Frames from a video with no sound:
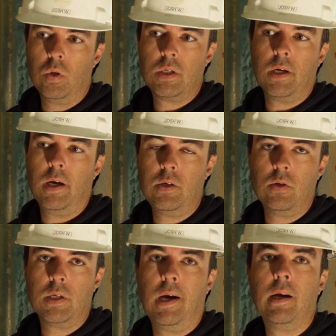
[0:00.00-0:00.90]
what size your
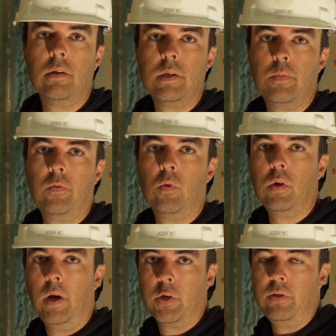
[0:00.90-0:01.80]
tile is before
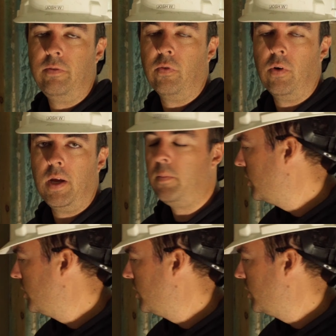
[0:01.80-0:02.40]
you actually frame,